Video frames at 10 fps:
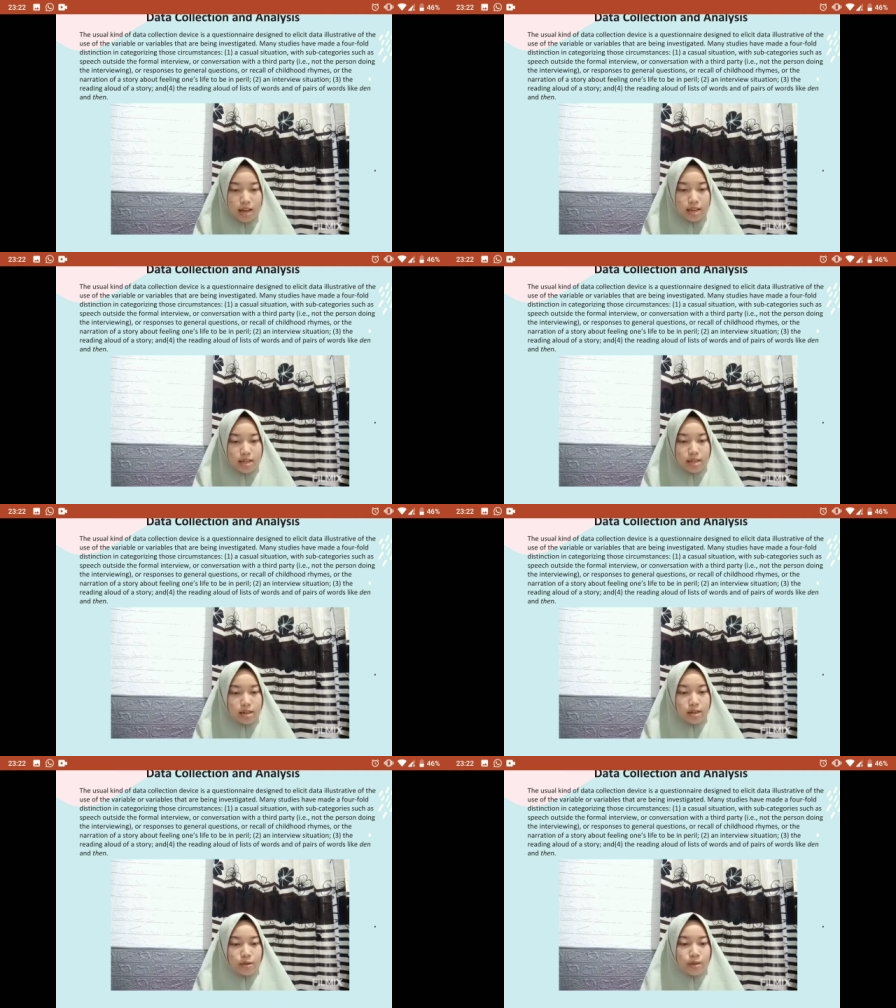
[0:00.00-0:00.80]
is
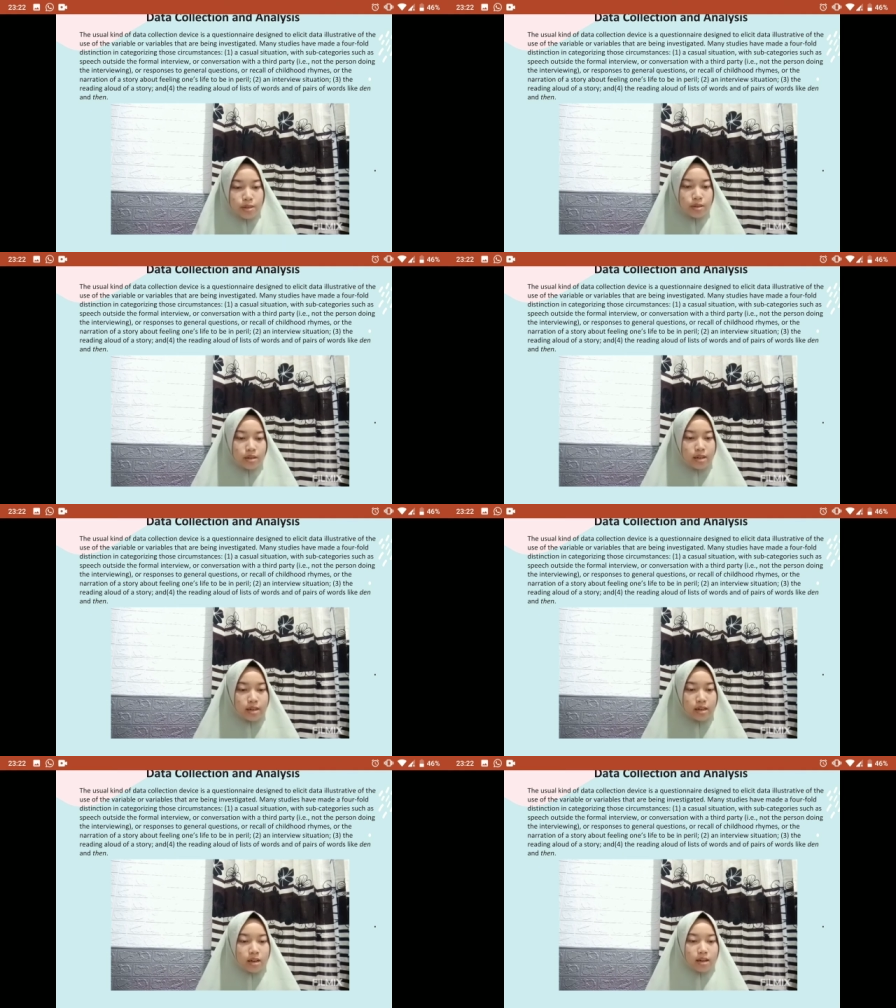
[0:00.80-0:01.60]
a
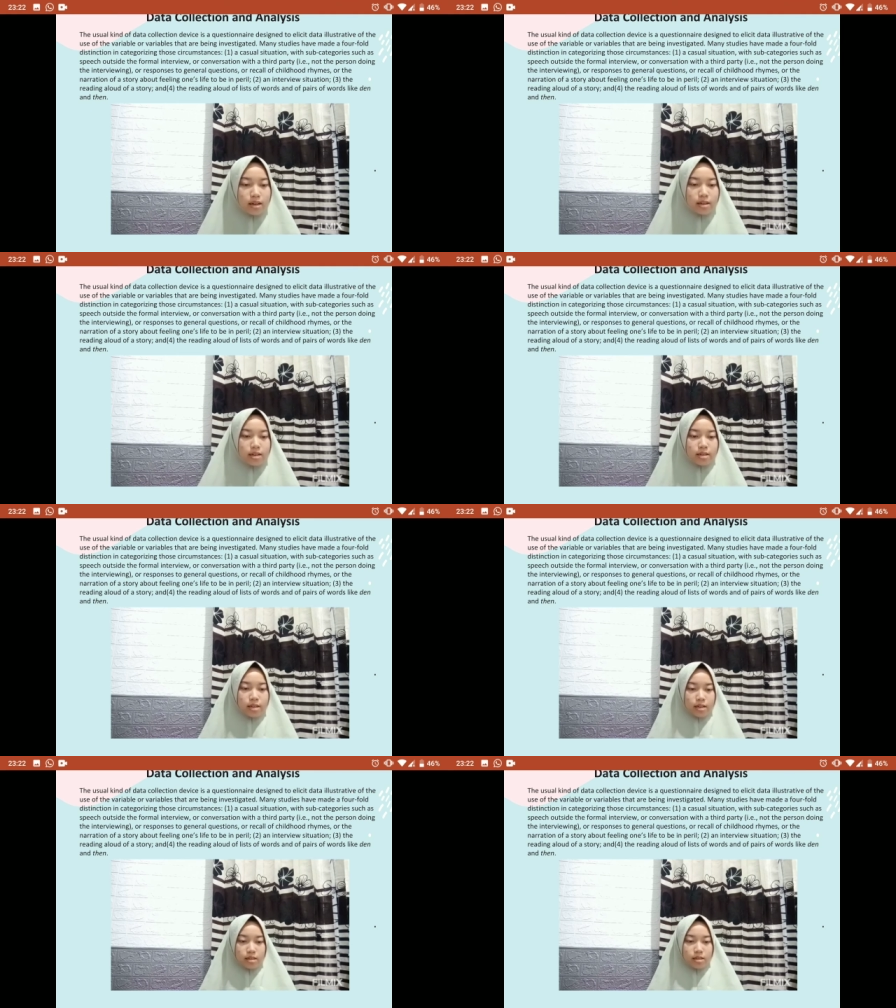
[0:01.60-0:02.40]
questionnaire
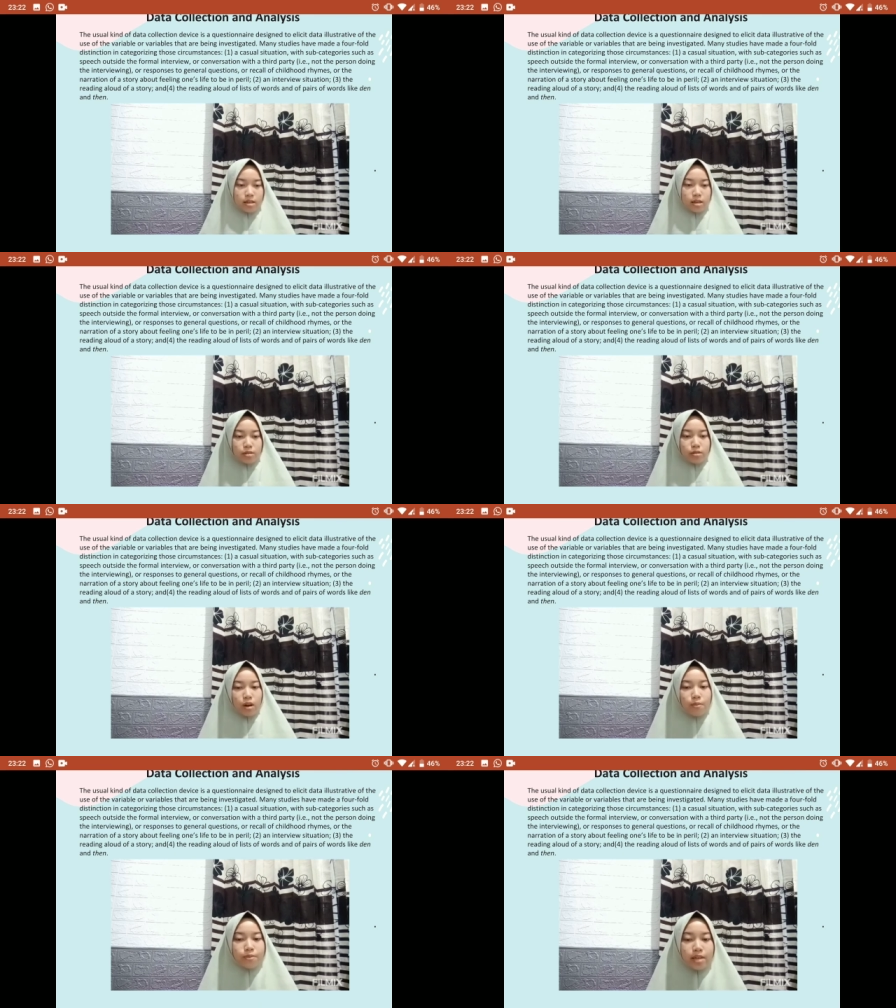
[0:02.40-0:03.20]
designed to
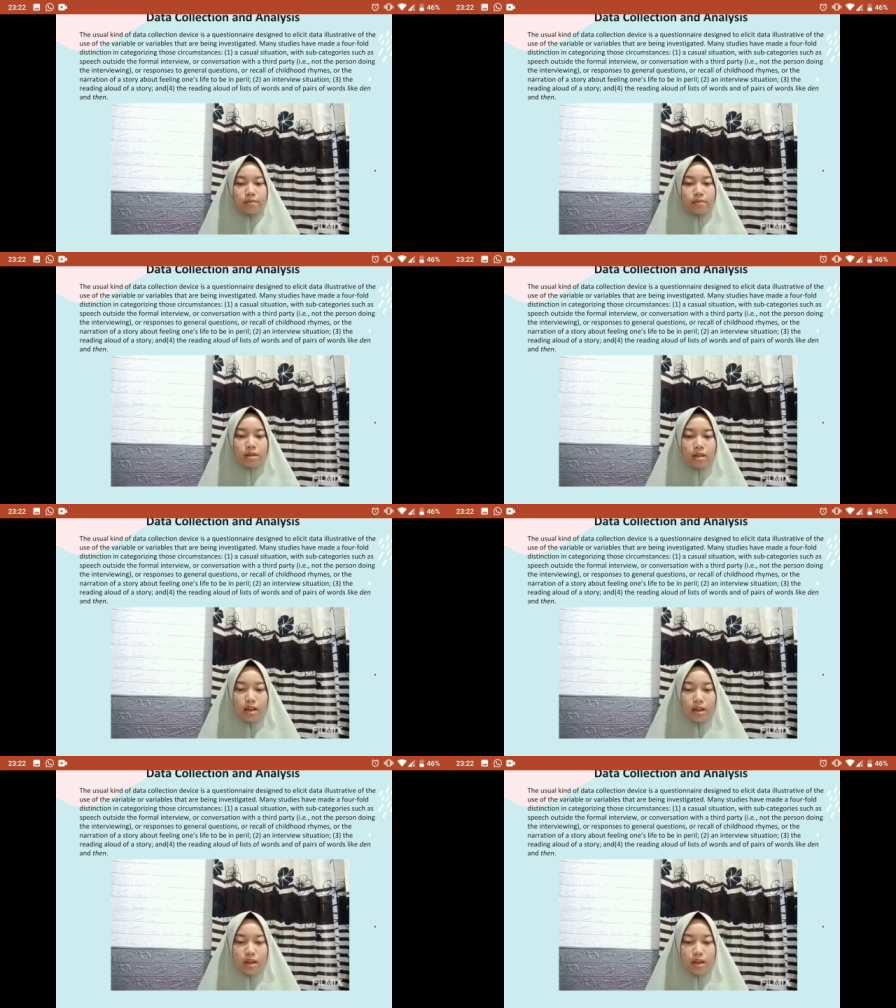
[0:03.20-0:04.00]
obtain
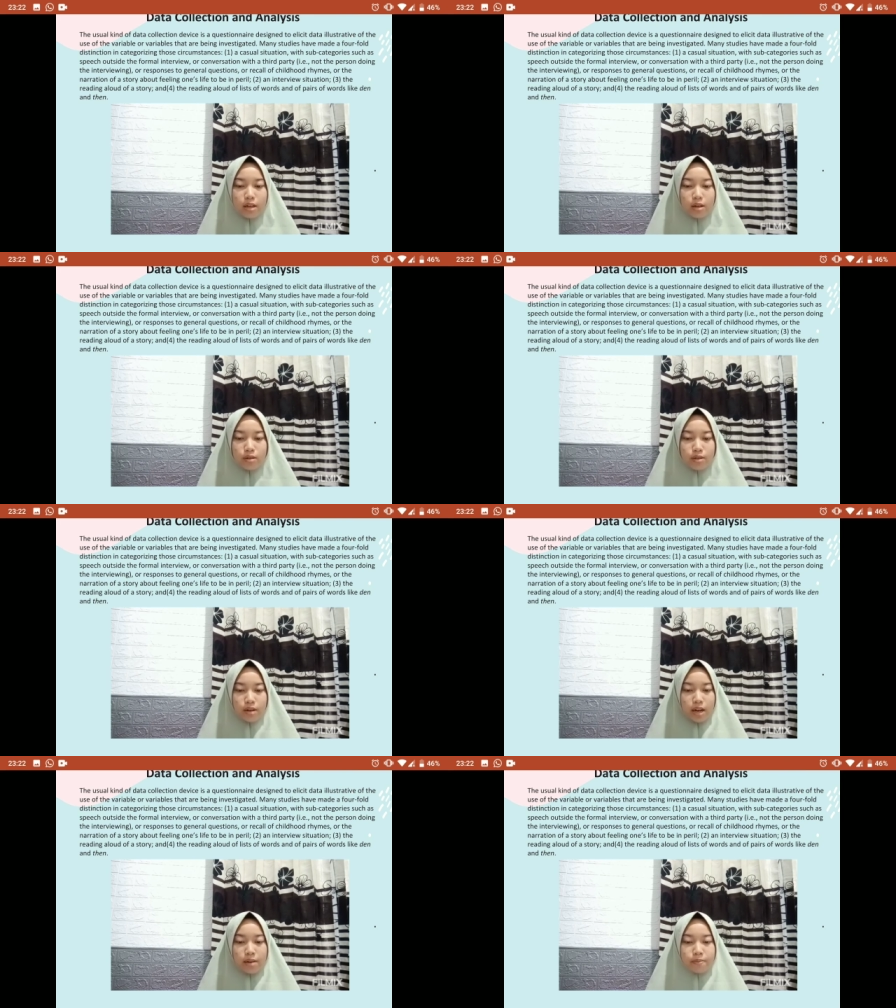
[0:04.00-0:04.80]

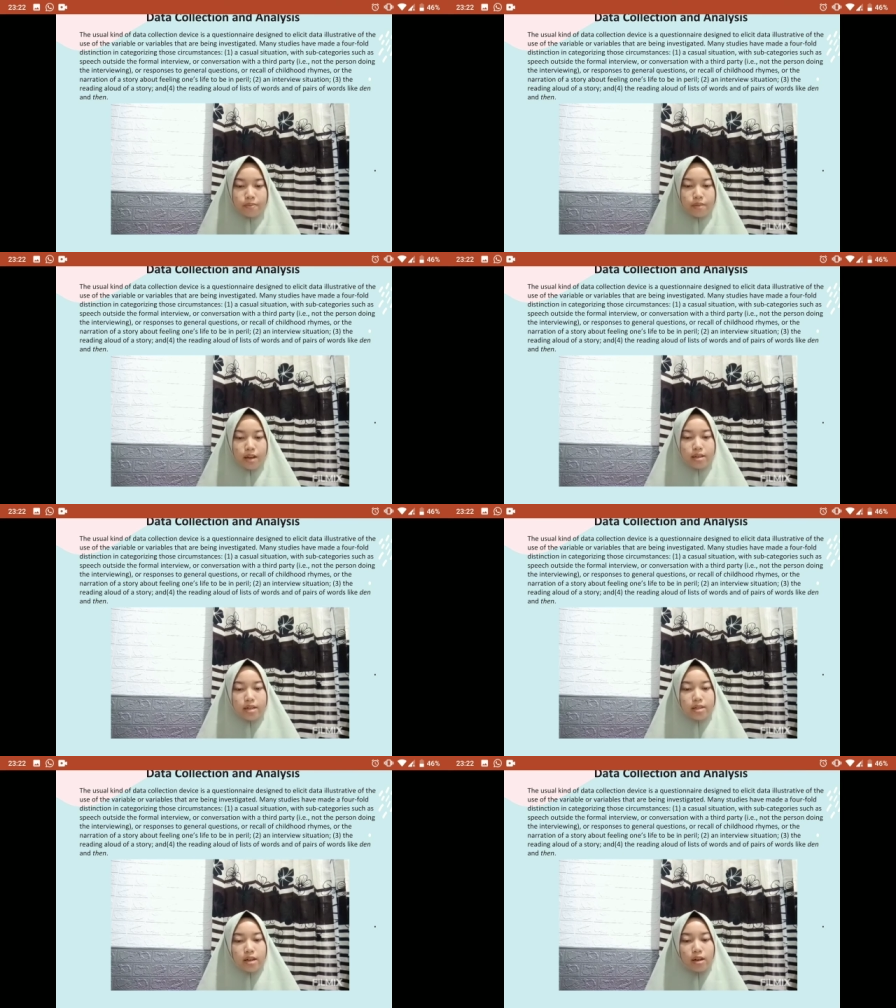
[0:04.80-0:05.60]
illustrate
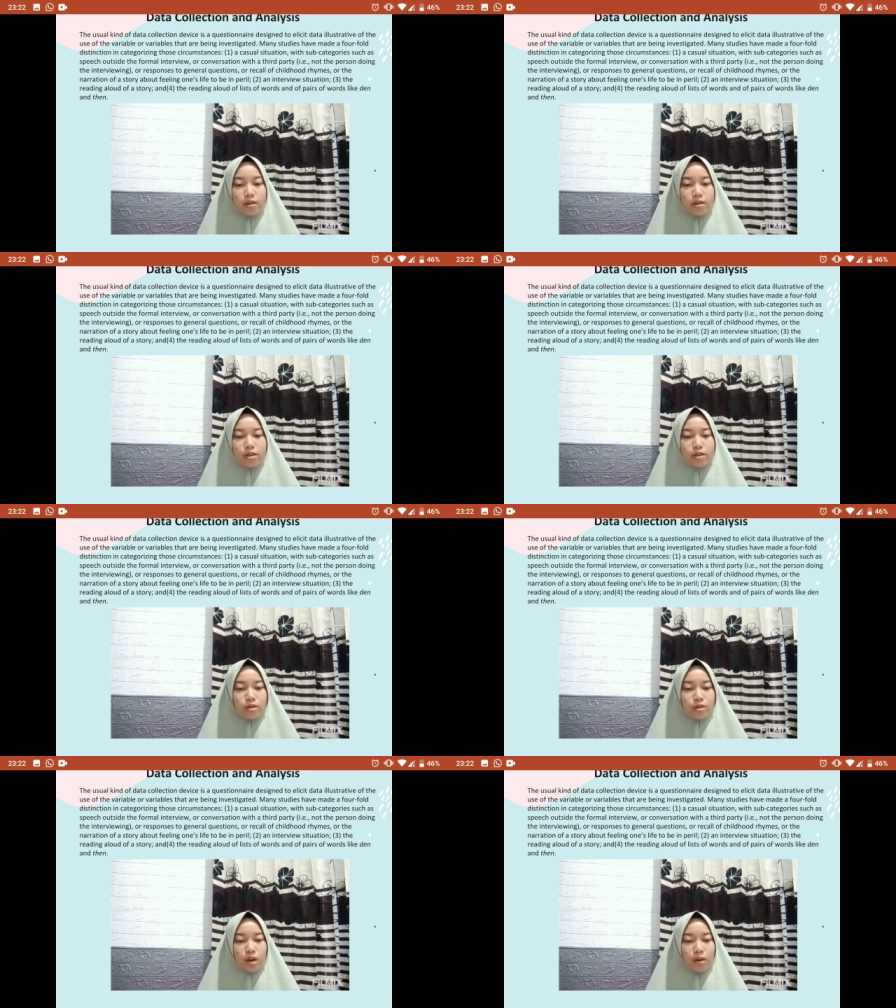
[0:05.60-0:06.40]
data on the
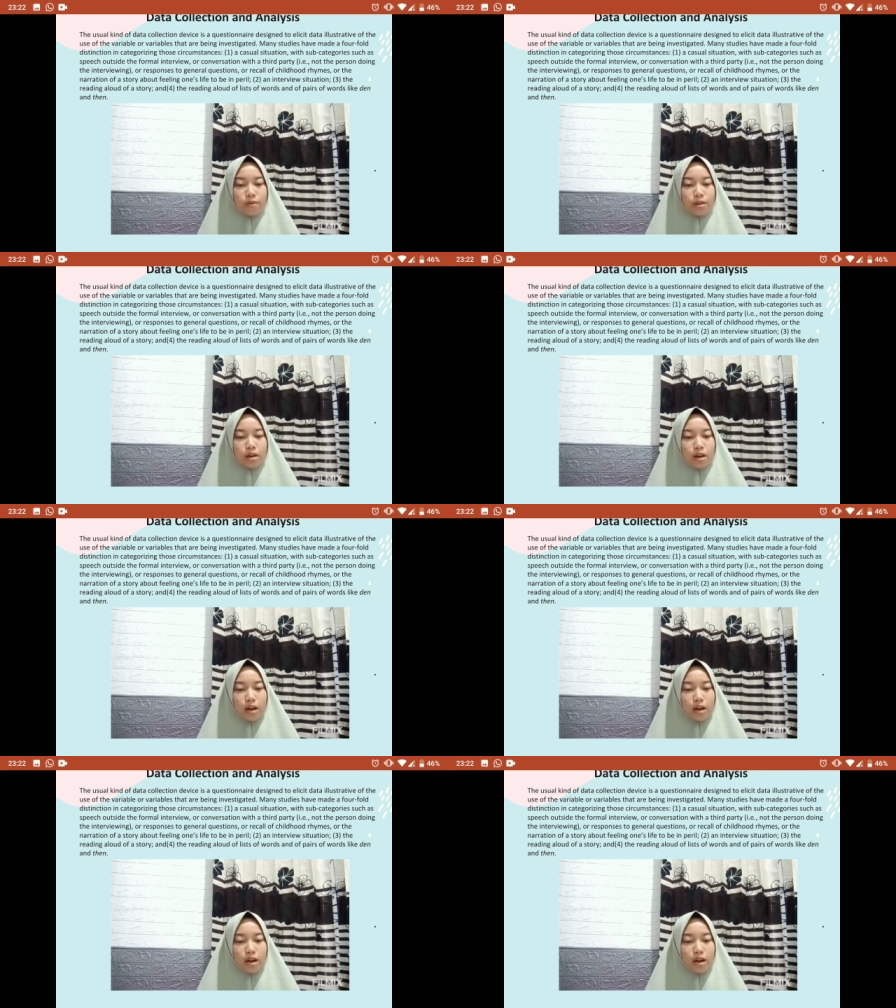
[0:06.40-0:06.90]
use of the